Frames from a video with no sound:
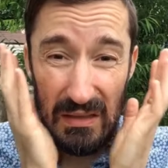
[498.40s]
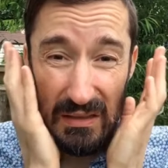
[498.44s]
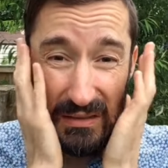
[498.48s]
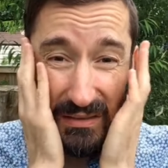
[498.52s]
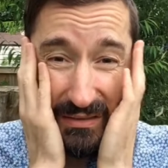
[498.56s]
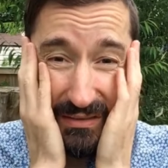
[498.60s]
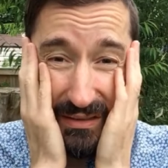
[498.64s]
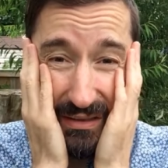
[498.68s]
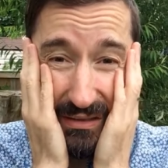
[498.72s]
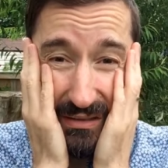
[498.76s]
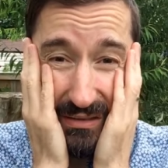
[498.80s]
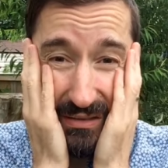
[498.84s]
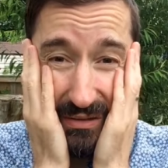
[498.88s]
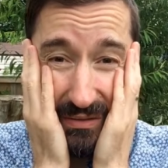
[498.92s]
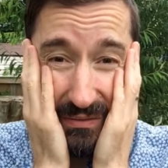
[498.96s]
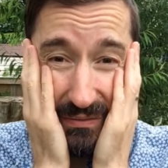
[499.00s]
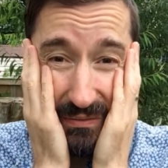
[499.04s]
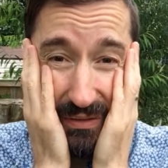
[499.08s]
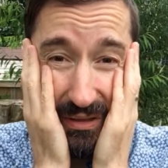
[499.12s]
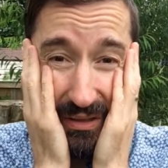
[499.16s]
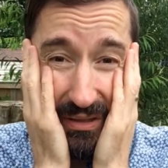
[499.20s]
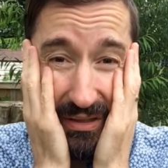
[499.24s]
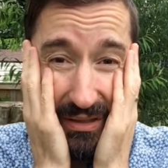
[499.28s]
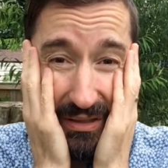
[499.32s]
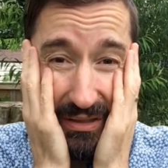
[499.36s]
Sense
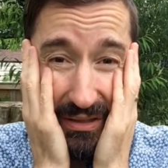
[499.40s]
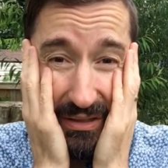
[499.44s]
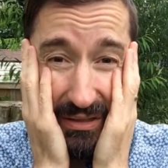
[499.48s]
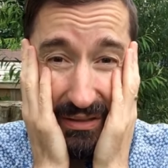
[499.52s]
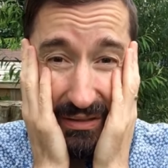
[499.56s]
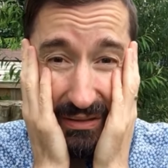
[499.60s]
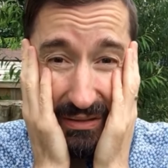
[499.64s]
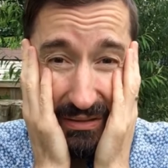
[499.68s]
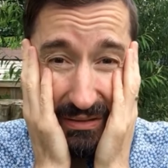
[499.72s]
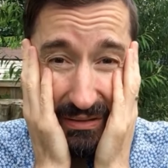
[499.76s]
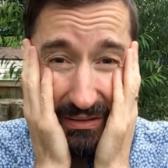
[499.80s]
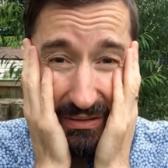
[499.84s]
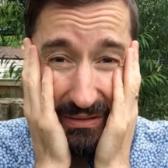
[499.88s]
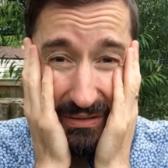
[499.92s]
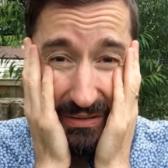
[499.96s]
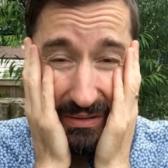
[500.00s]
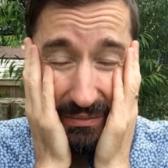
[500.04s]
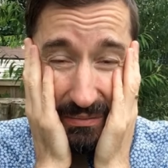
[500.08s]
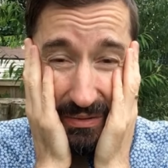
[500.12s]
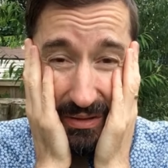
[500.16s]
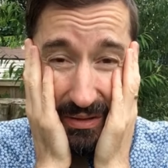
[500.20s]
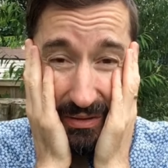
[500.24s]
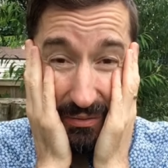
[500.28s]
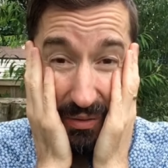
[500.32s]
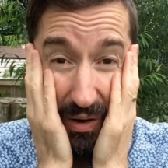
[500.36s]
of like, there's
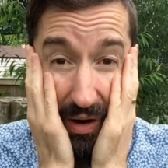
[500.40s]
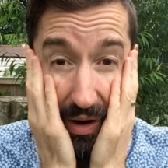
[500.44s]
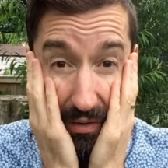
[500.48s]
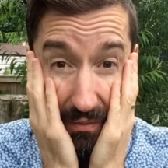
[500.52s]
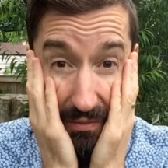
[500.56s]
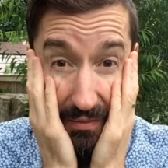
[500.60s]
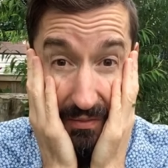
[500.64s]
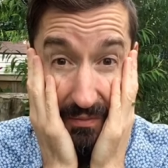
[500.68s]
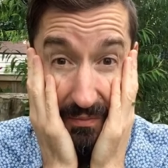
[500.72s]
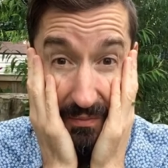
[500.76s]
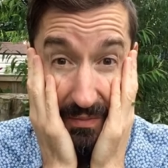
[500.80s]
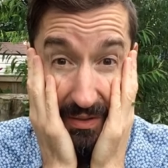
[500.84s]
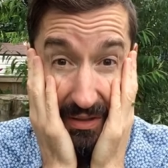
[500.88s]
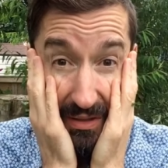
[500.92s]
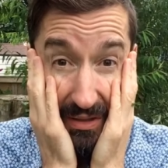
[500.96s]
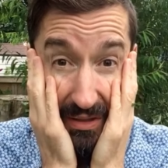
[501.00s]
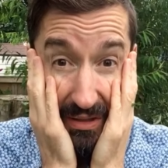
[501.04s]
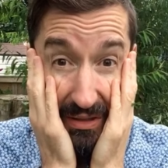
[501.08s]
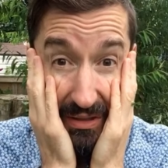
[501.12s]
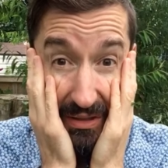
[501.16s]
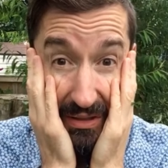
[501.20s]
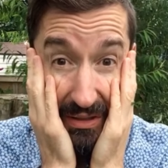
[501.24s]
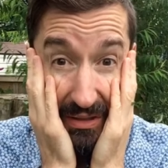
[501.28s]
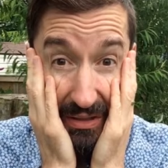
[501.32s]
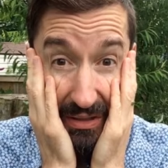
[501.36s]
something wrong with
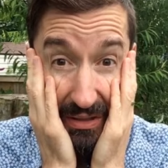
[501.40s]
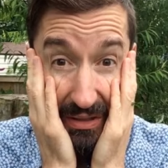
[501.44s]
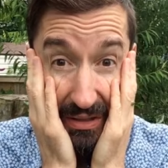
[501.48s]
me,